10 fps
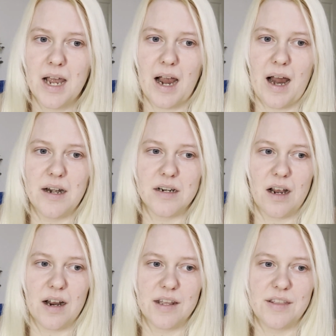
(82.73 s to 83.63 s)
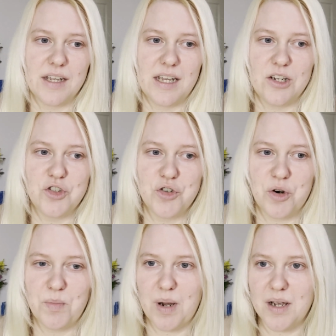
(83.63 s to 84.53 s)
and I think in
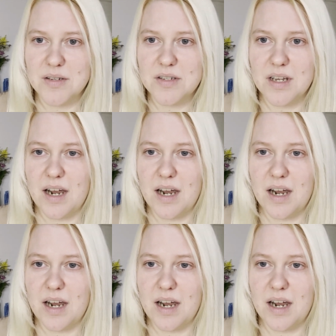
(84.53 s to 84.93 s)
short bursts,